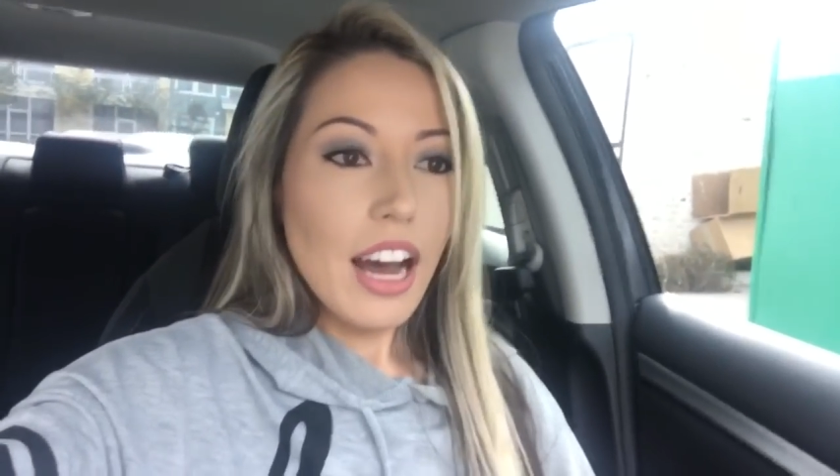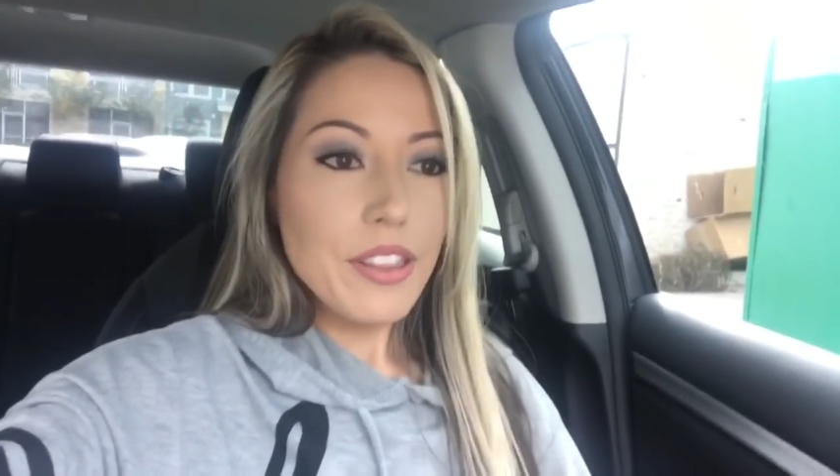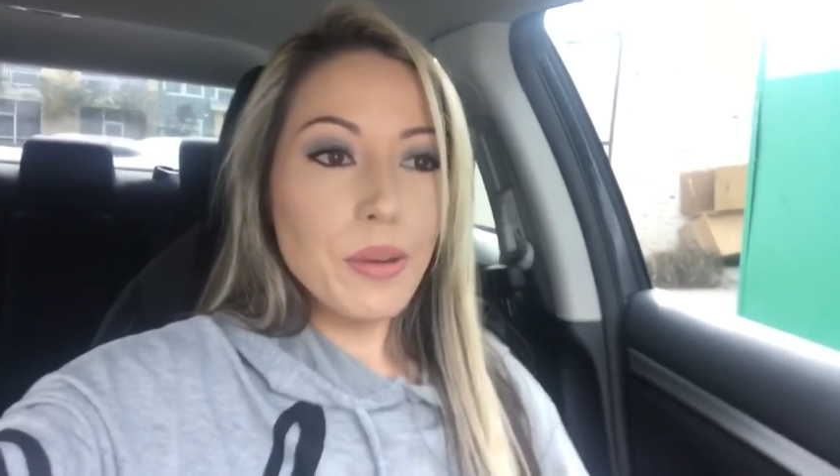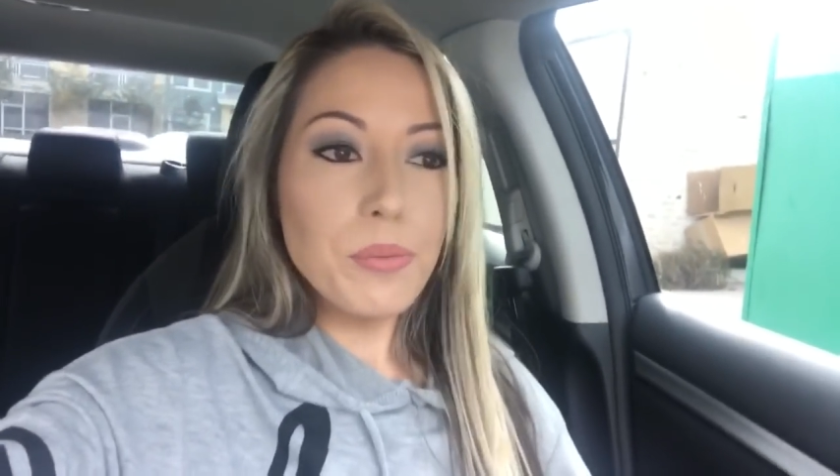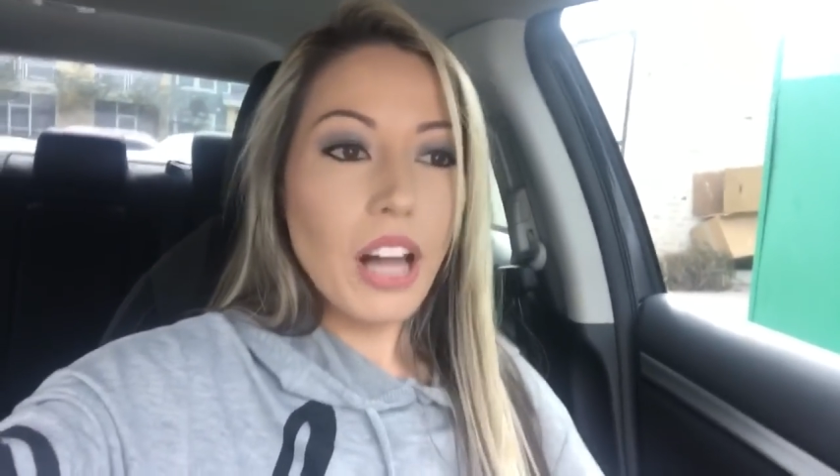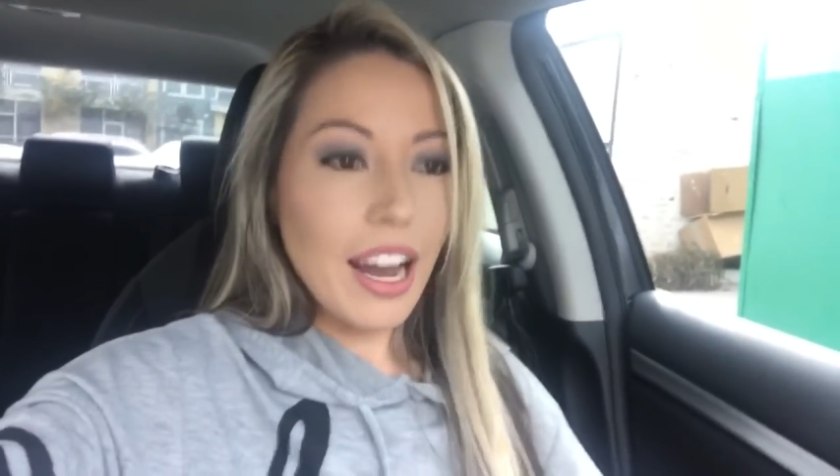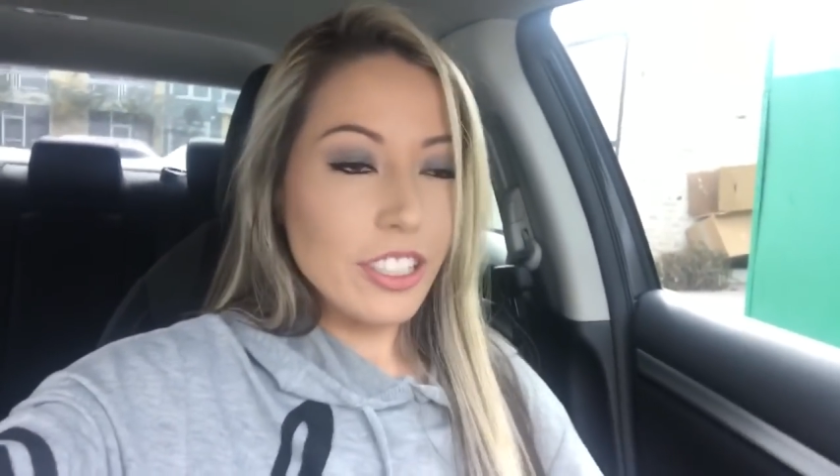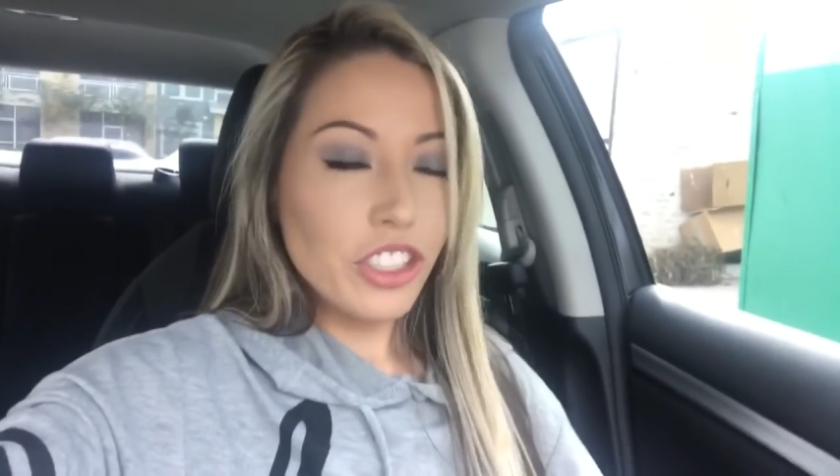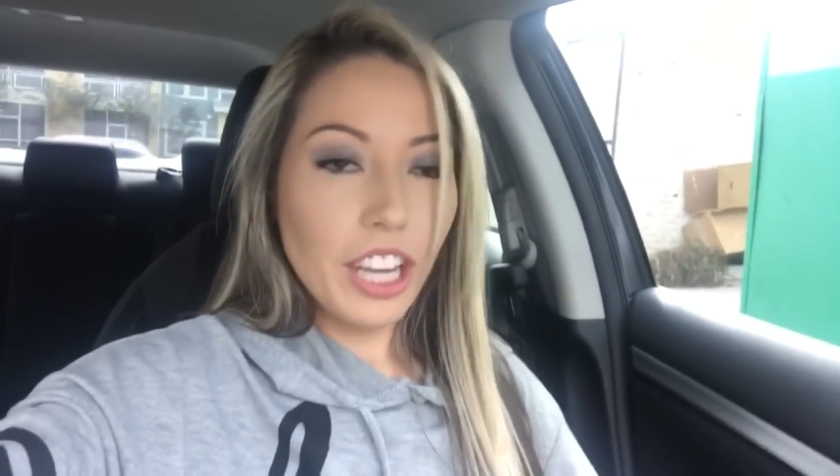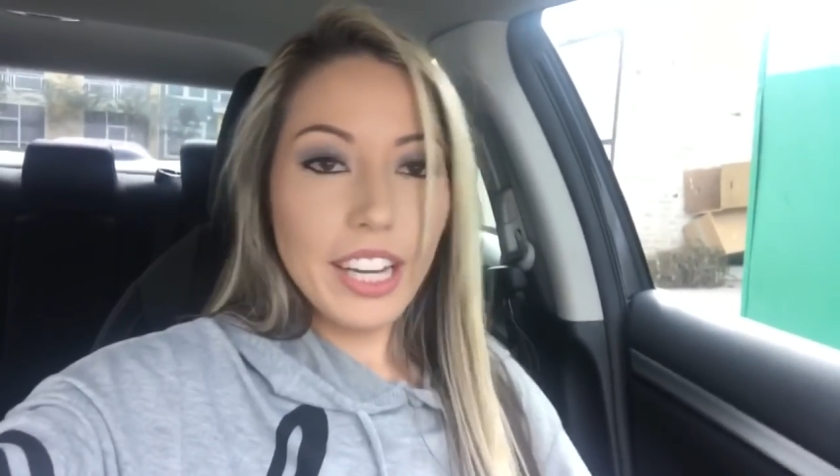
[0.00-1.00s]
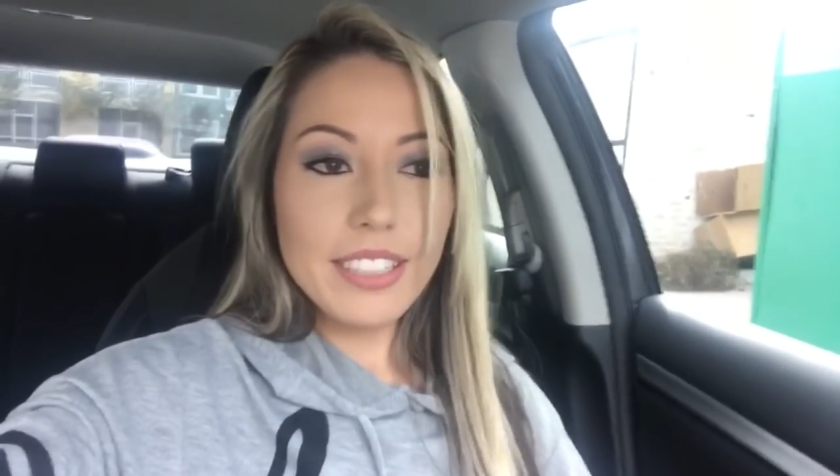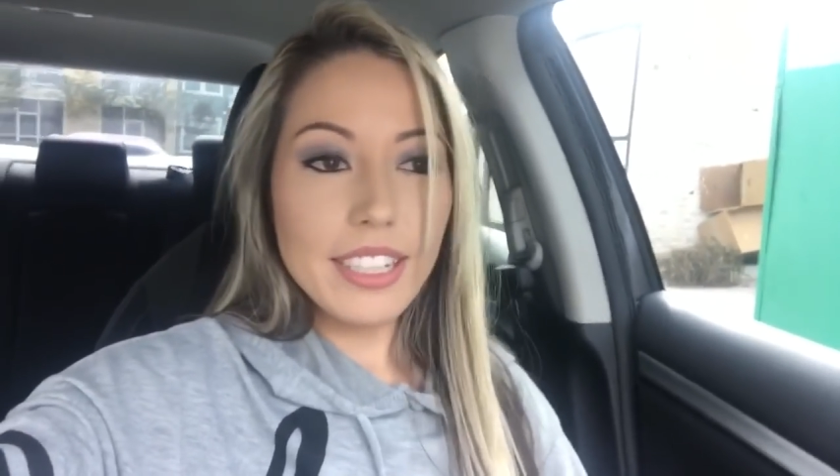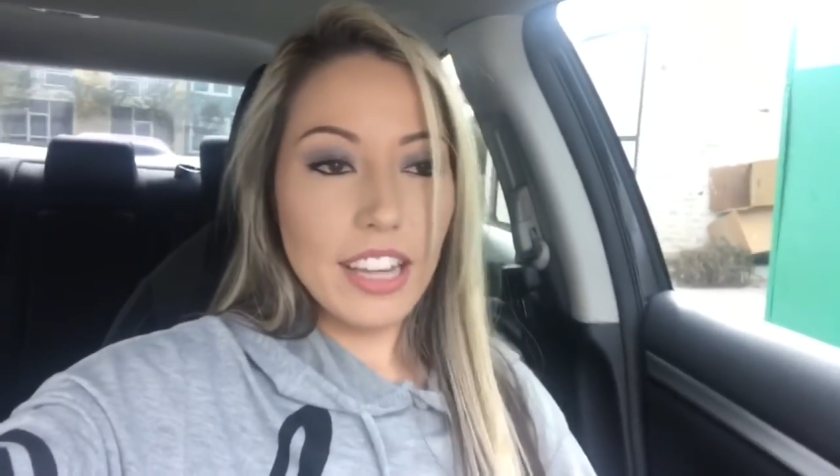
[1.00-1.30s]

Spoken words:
the blockchain